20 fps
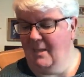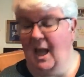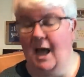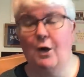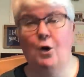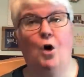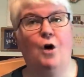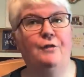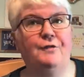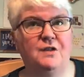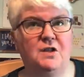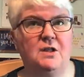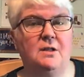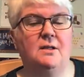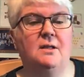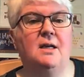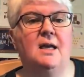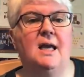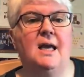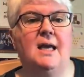
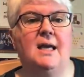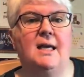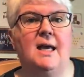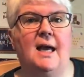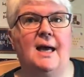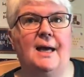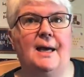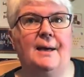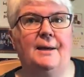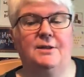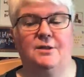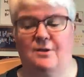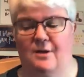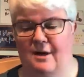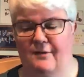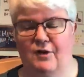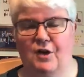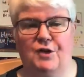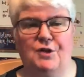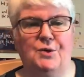often,
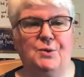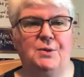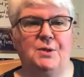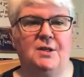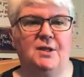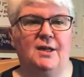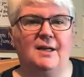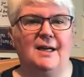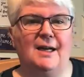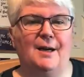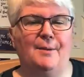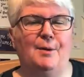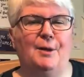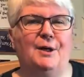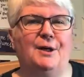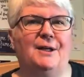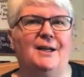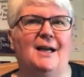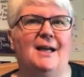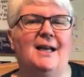I've got notes down here I'm
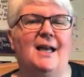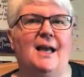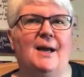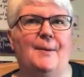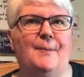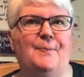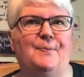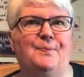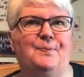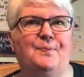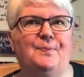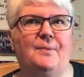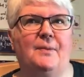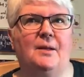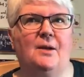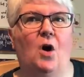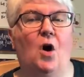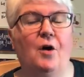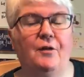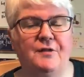looking at.
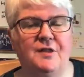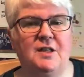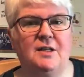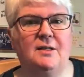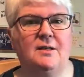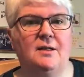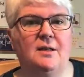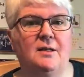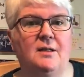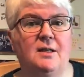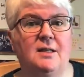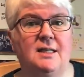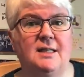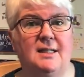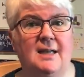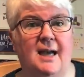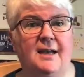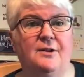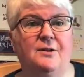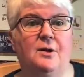often the
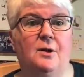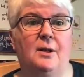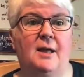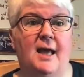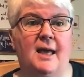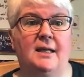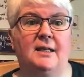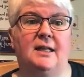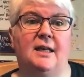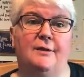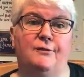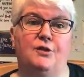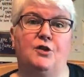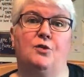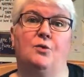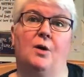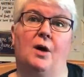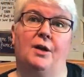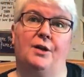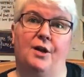designer will then give
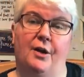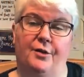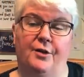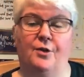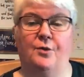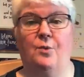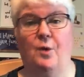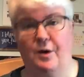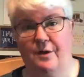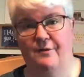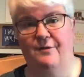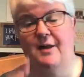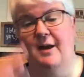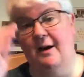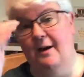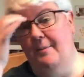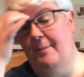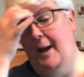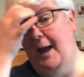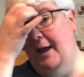you another one of
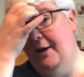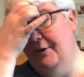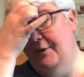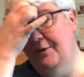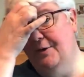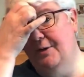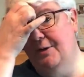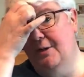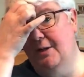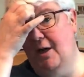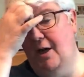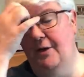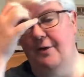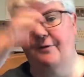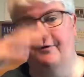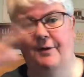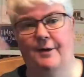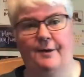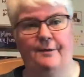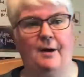their patterns out
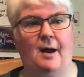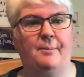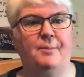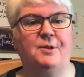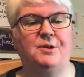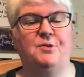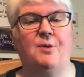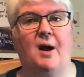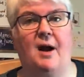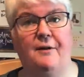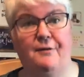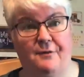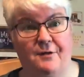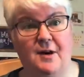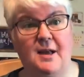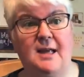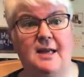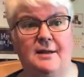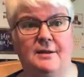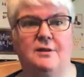of their repertoire
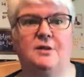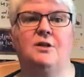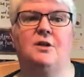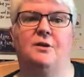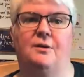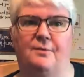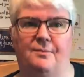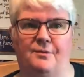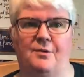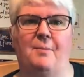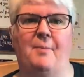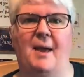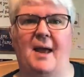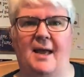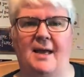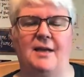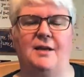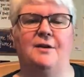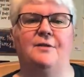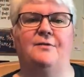free to repay
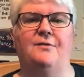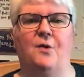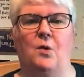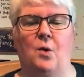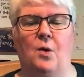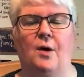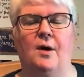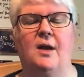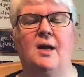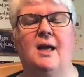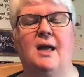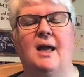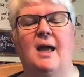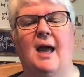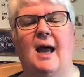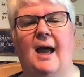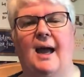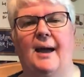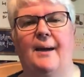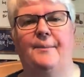you for
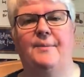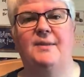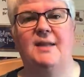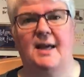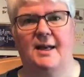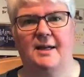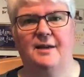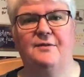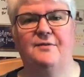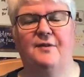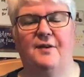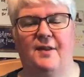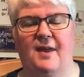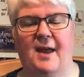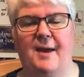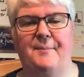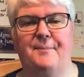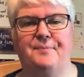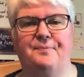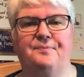knitting for
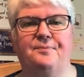them.